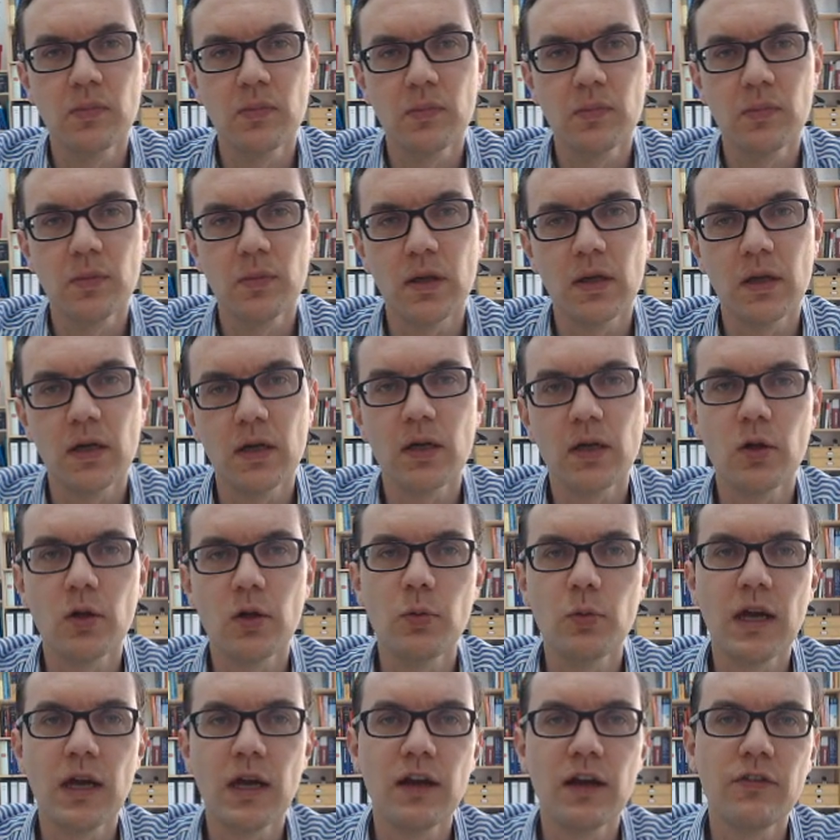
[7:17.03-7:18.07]
Now that we
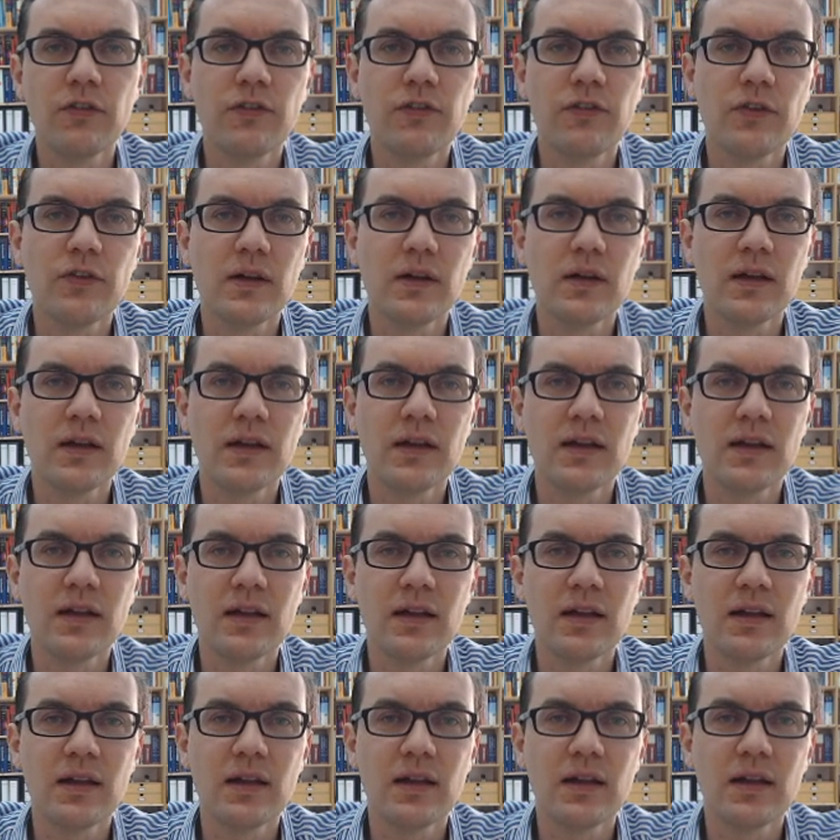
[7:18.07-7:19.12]
have
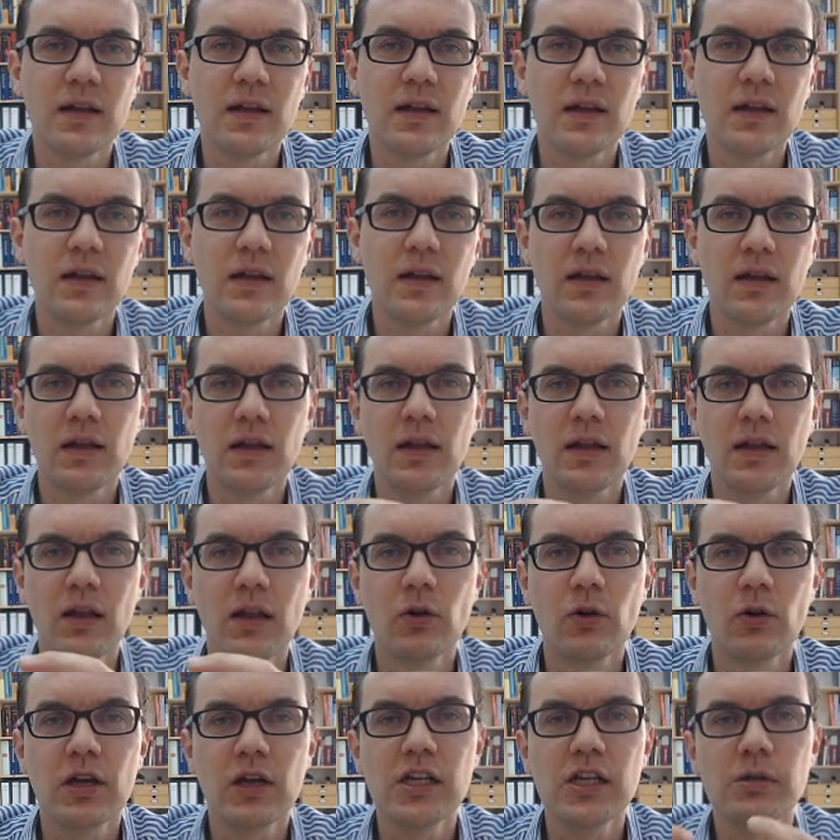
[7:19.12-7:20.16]
a
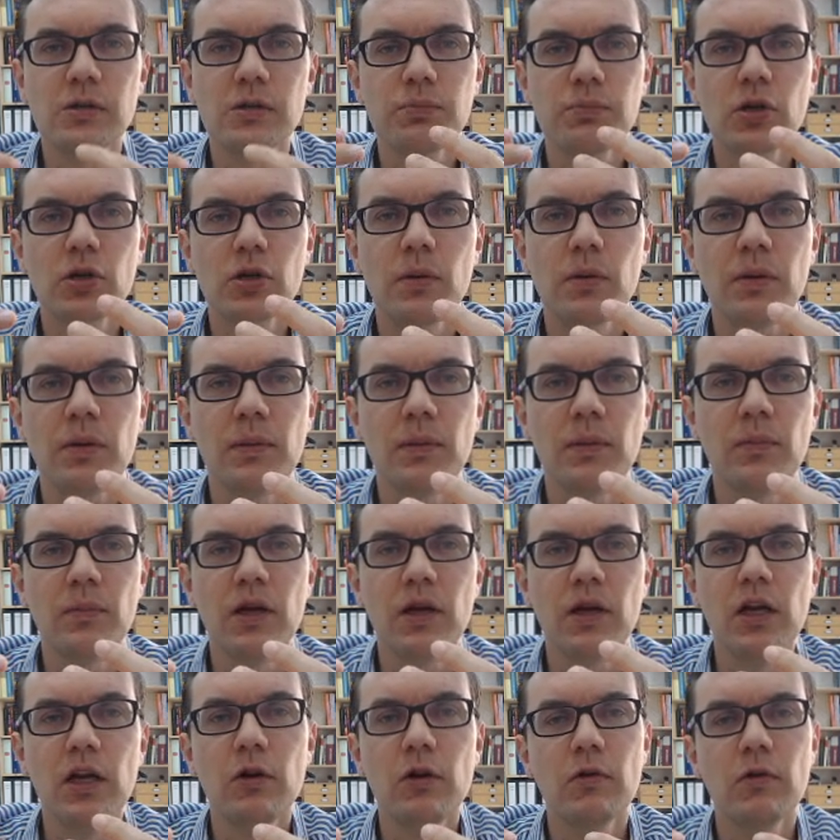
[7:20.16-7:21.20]
location
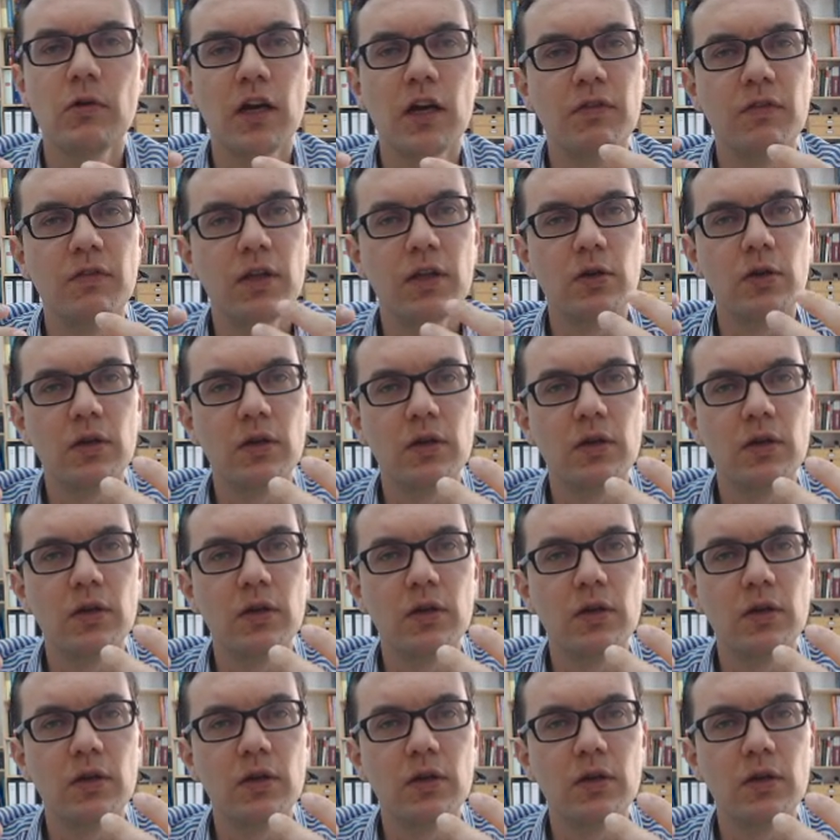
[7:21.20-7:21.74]
problem where we